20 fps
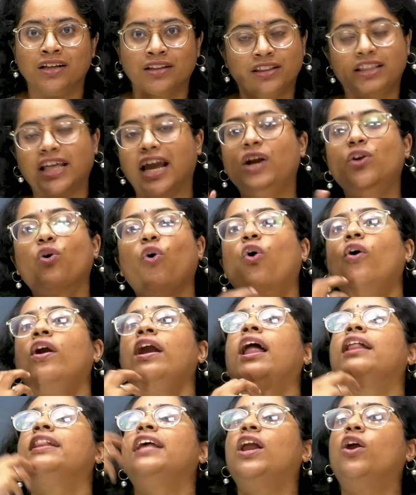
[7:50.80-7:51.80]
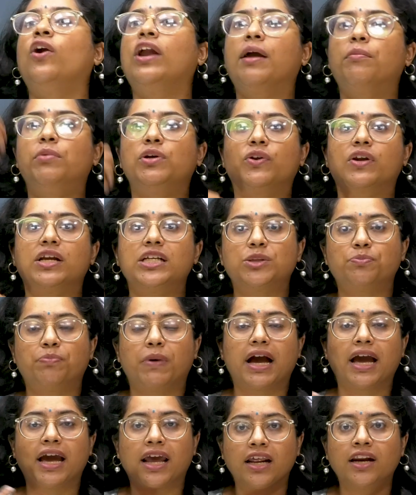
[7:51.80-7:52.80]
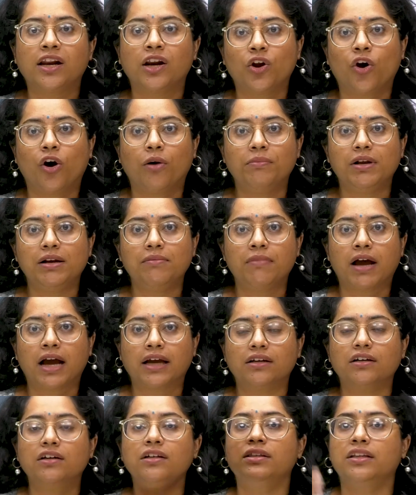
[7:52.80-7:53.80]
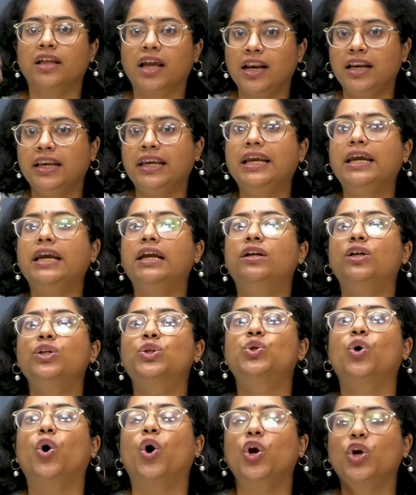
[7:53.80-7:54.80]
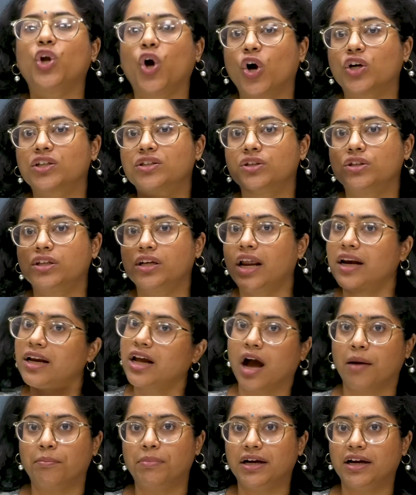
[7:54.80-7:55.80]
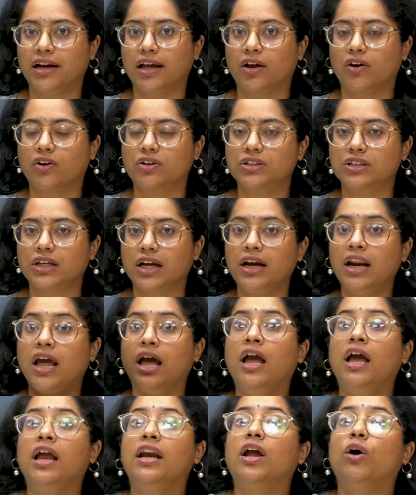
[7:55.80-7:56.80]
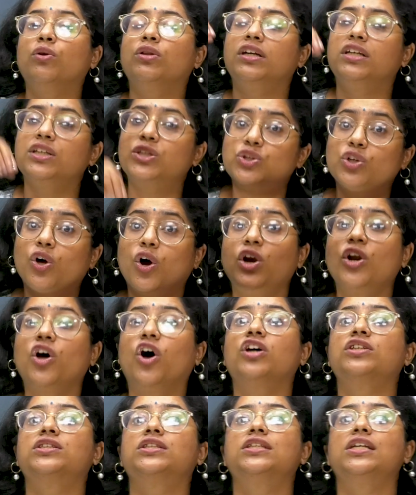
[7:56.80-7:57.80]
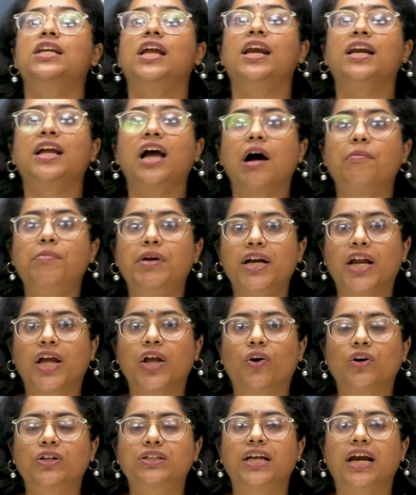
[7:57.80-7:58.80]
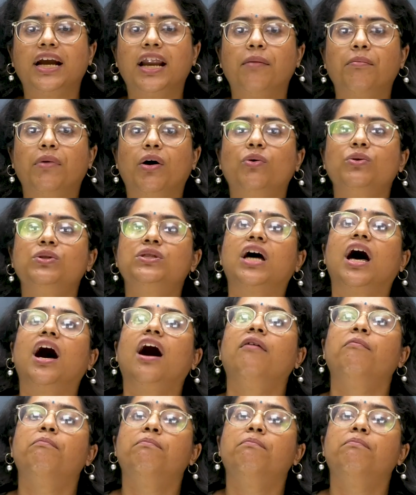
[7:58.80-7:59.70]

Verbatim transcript: They don't, they are not able to respire in a normal manner. They need dissolved oxygen and carbon dioxide. Now, the dissolved oxygen and carbon dioxide amounts are